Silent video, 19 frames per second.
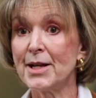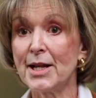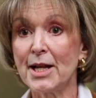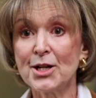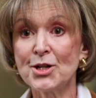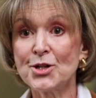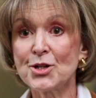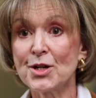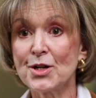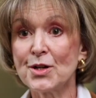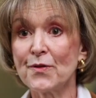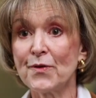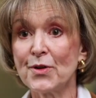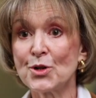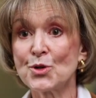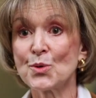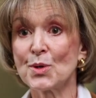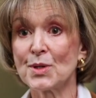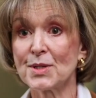each
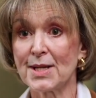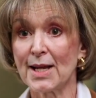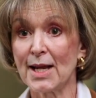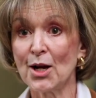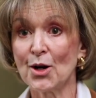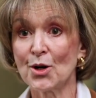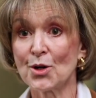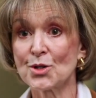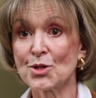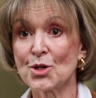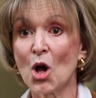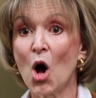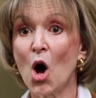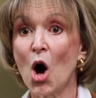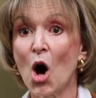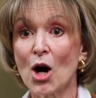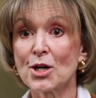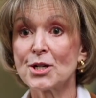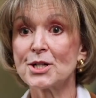individual's ears
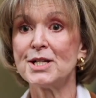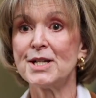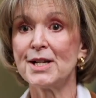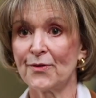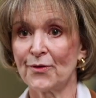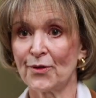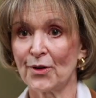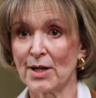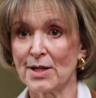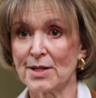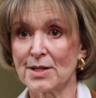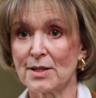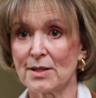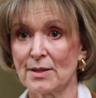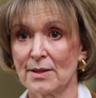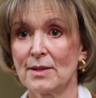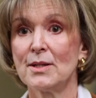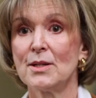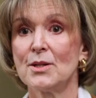are different.
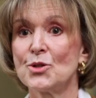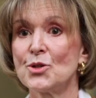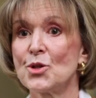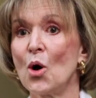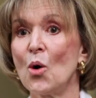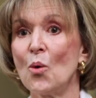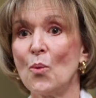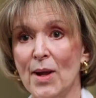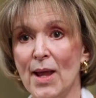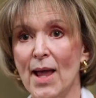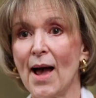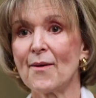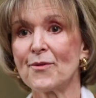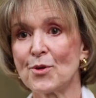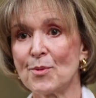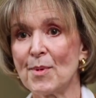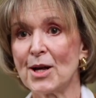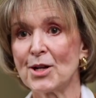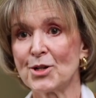So we have to
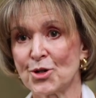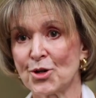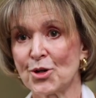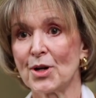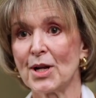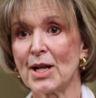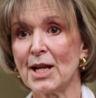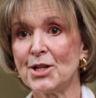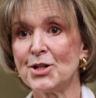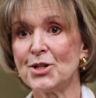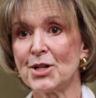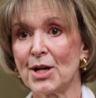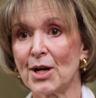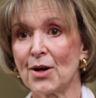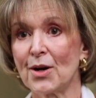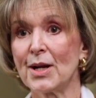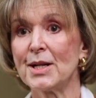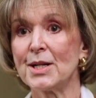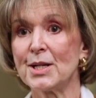measure each ear
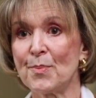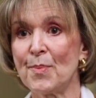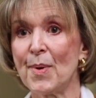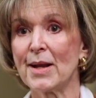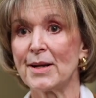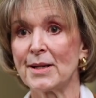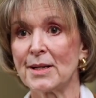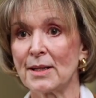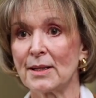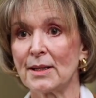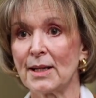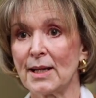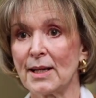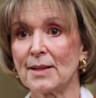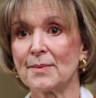independently.